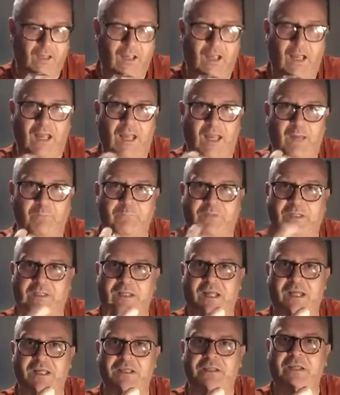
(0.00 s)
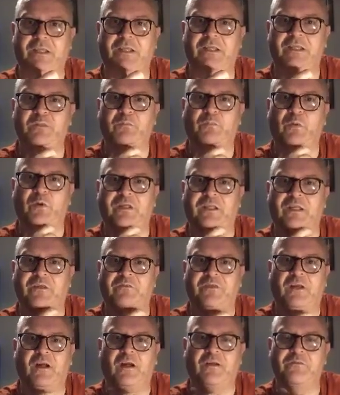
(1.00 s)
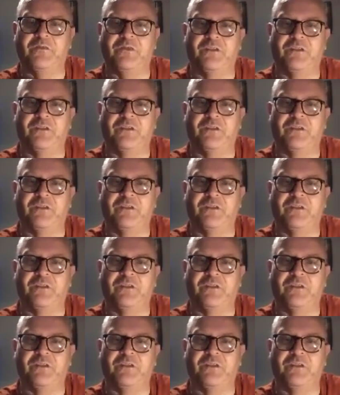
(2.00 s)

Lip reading: Can I ask you at this point, if you haven't